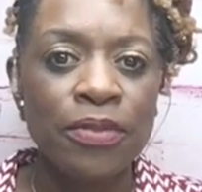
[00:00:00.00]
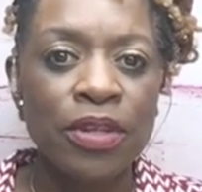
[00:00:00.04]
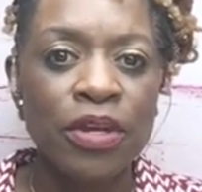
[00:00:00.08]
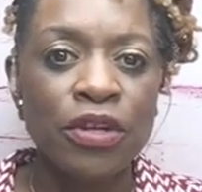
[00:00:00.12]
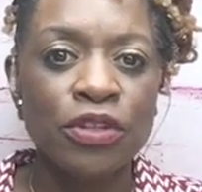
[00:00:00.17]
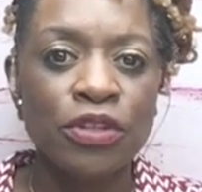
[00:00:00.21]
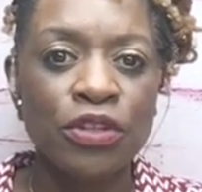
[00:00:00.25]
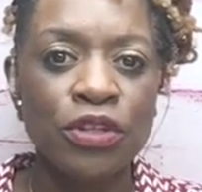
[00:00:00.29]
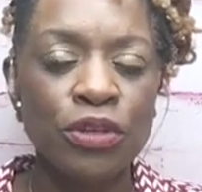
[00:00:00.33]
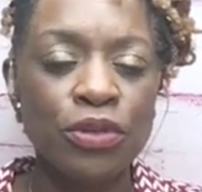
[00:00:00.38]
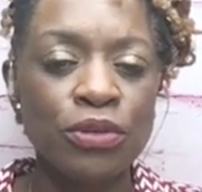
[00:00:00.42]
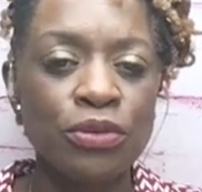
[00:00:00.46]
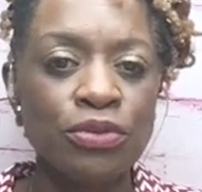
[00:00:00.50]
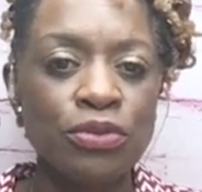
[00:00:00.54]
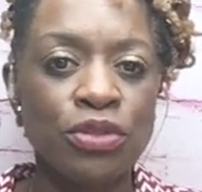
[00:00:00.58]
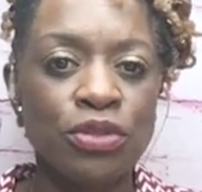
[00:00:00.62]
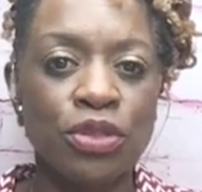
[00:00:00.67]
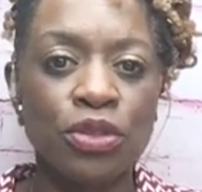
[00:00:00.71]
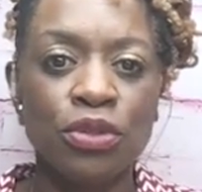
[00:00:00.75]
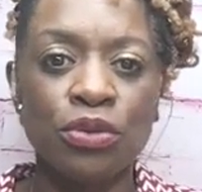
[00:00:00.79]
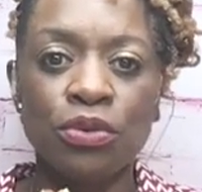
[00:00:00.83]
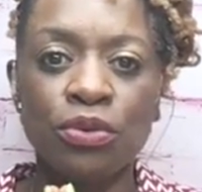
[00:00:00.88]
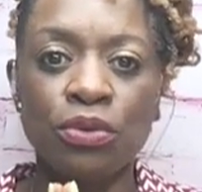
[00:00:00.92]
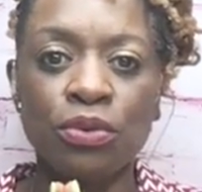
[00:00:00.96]
you
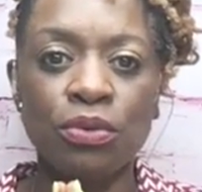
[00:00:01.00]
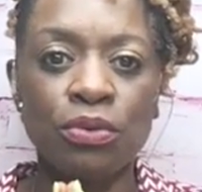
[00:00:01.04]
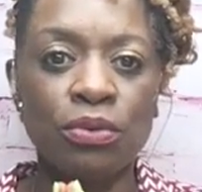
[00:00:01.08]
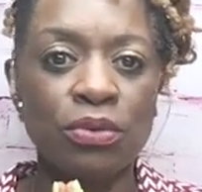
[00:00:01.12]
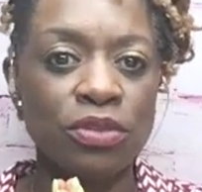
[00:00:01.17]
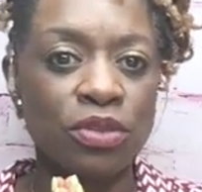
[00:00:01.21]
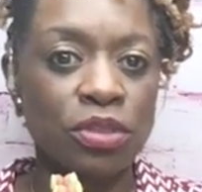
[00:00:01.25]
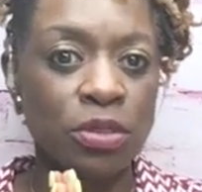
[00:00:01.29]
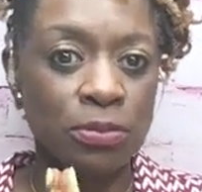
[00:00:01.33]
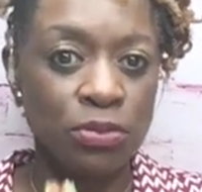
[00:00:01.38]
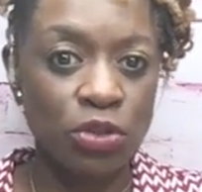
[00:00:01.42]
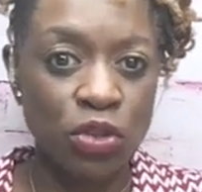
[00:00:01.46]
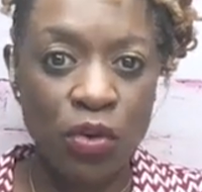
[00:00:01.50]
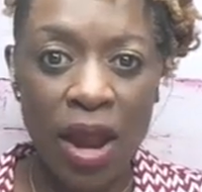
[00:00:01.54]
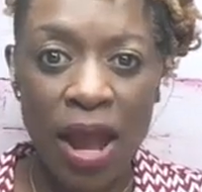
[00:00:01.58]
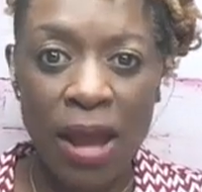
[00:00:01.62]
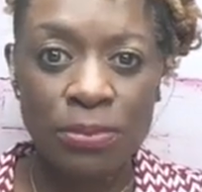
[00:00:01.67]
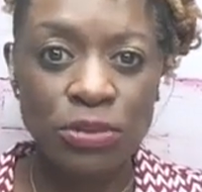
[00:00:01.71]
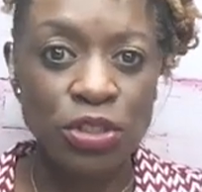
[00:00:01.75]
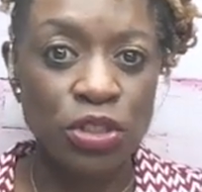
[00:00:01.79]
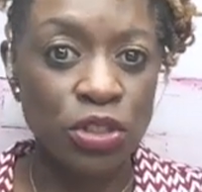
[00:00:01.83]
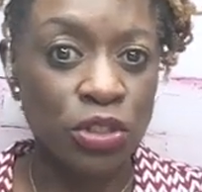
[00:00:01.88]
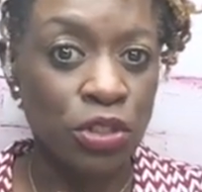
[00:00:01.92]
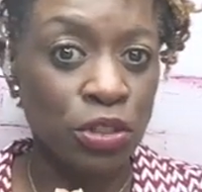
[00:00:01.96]
to
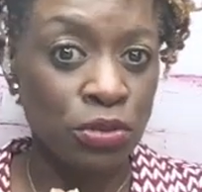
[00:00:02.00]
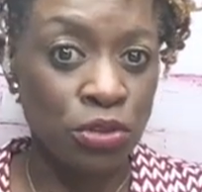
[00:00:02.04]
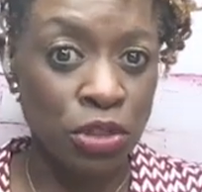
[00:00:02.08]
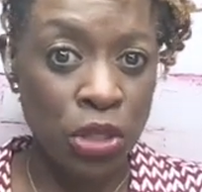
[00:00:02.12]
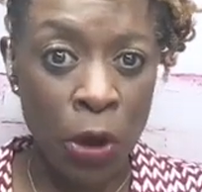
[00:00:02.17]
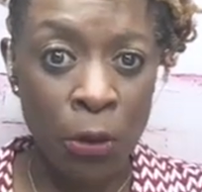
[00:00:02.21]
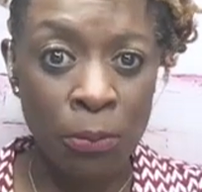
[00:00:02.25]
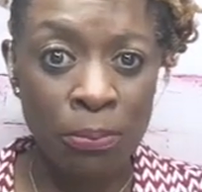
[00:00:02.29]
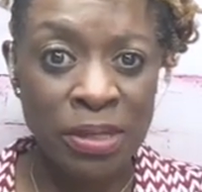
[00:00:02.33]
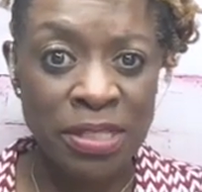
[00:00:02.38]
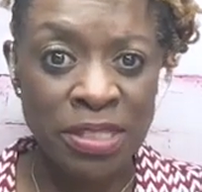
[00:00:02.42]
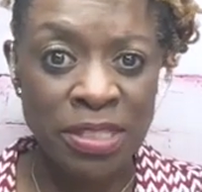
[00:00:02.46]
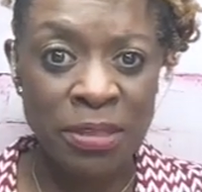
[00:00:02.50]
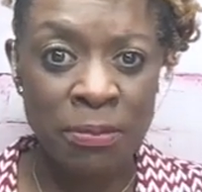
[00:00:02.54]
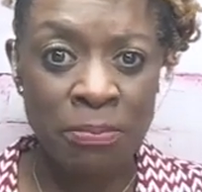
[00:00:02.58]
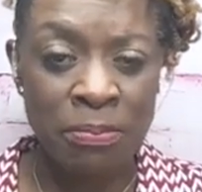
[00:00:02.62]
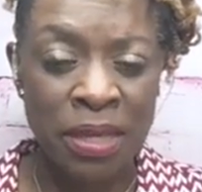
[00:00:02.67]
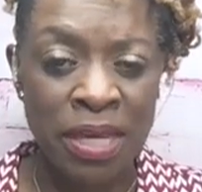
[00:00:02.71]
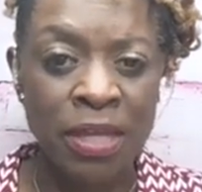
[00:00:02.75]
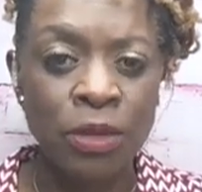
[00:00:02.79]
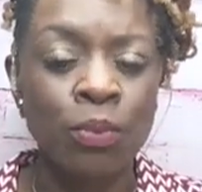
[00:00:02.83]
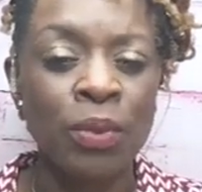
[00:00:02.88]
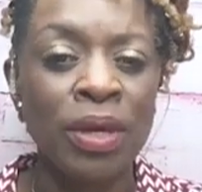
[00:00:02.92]
subscribe so you don't miss a beat.